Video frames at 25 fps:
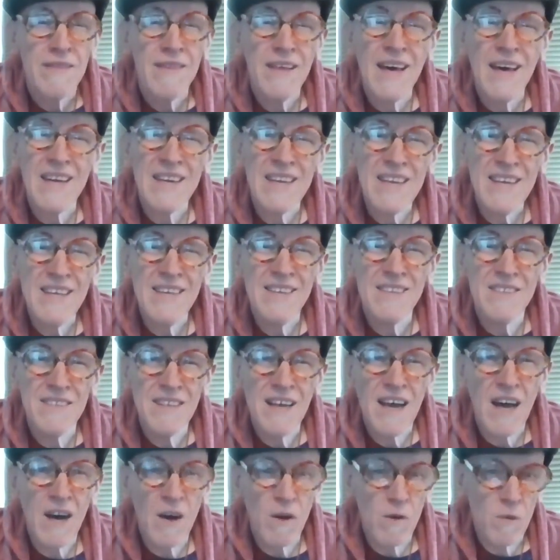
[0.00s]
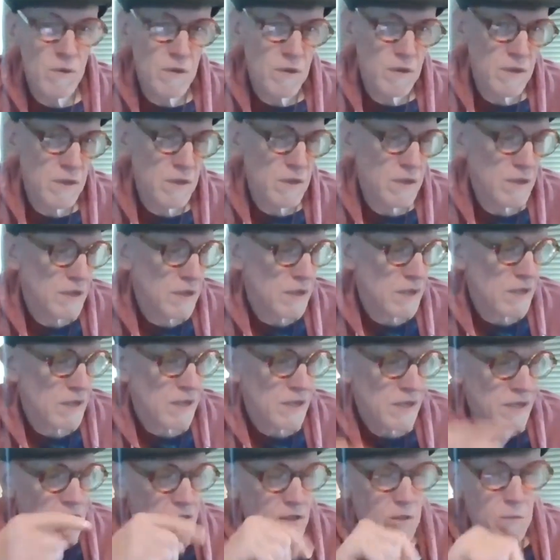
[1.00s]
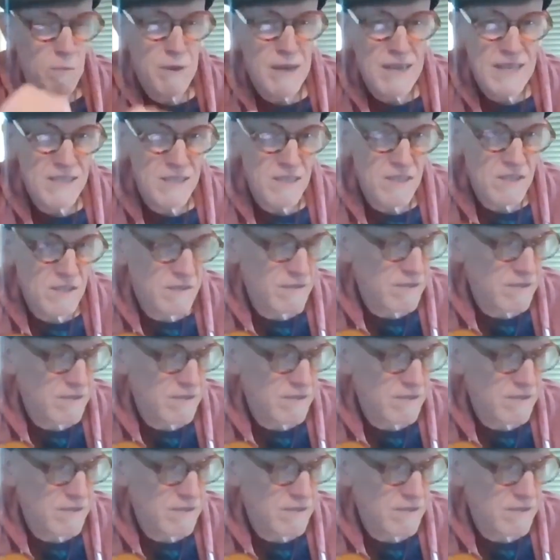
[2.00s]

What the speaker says: that E sound is the basis